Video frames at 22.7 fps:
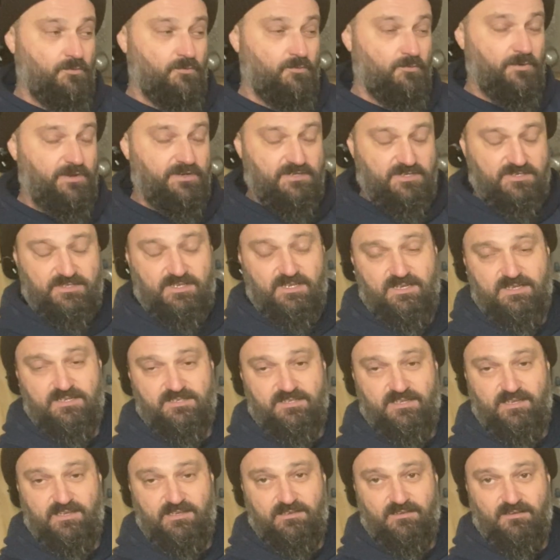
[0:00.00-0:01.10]
We're just going to
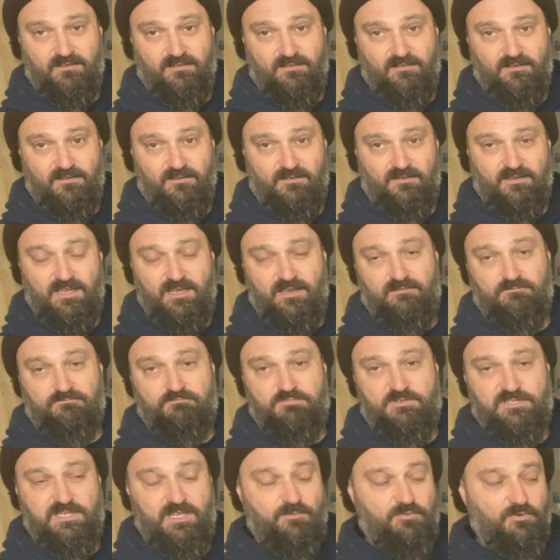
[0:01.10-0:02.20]
see. I'm going to
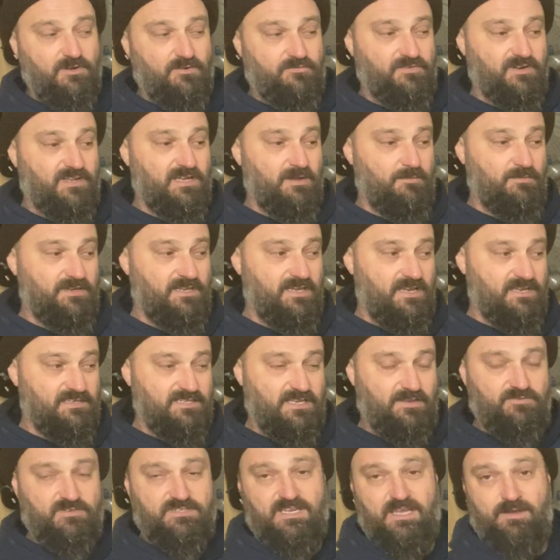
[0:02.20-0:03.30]
sleep on it for a couple of days, have
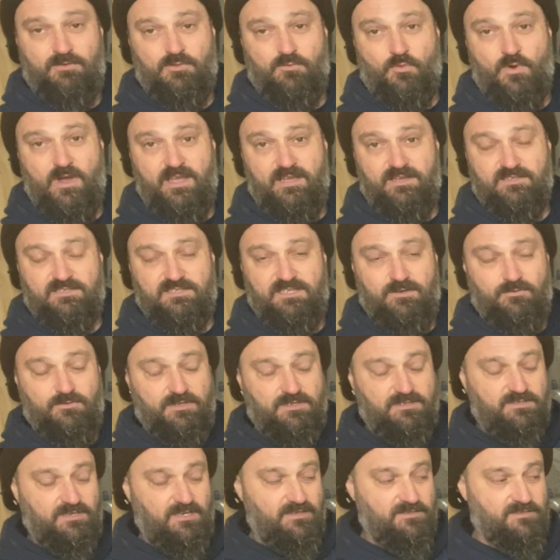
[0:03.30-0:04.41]
a chat with Wayne, see what he
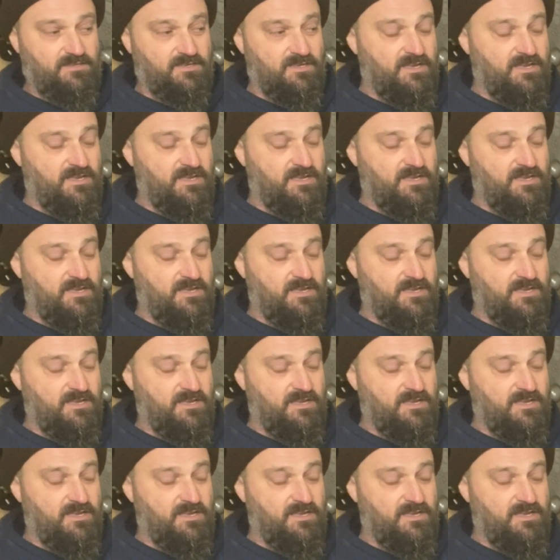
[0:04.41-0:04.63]
says.